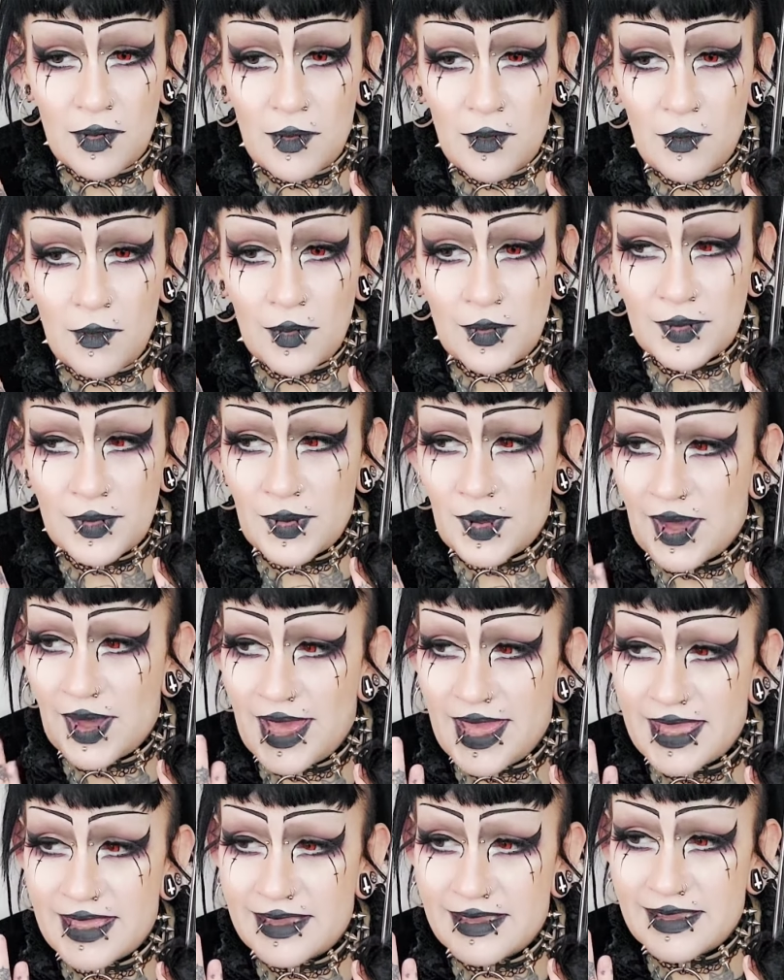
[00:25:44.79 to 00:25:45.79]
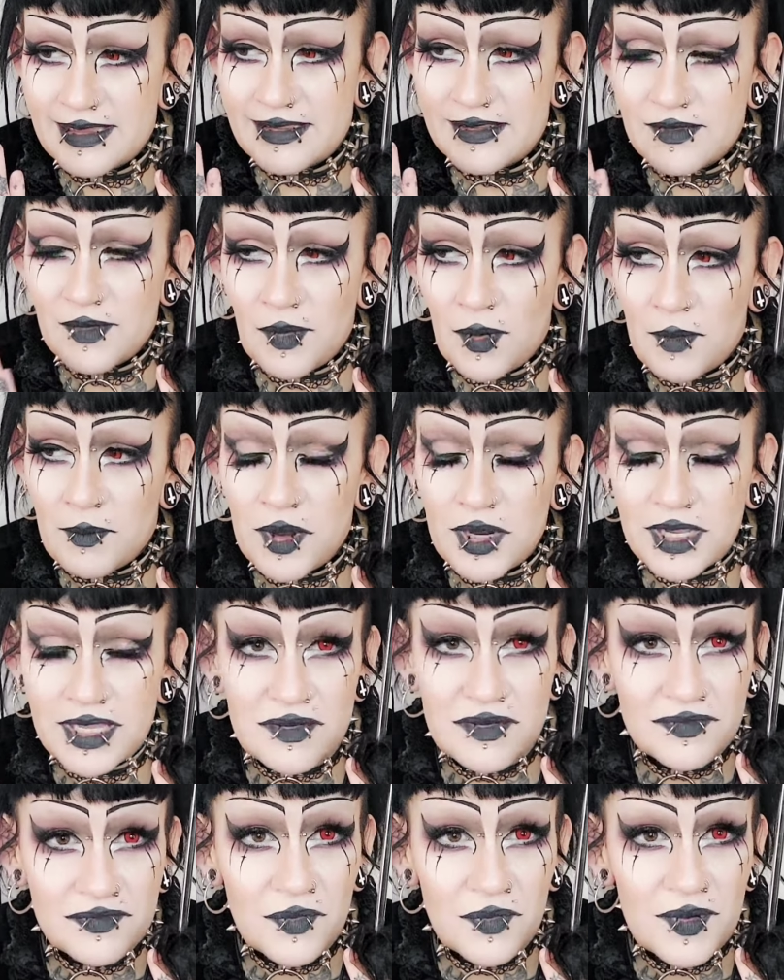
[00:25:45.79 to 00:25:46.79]
or I'm
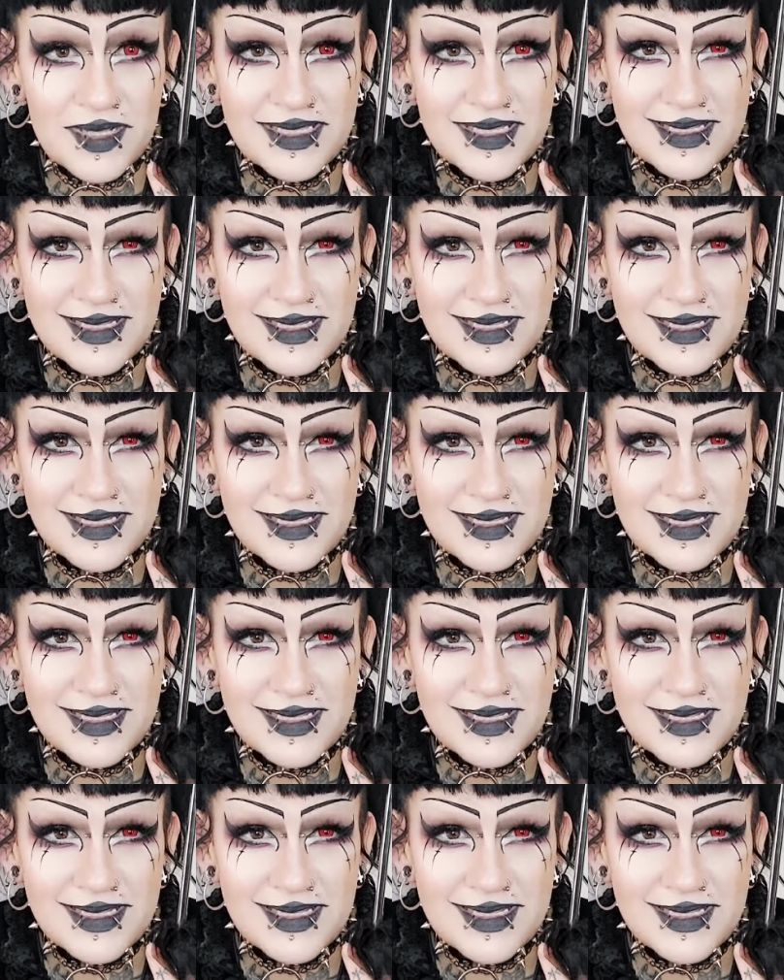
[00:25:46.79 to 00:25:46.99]
looking forward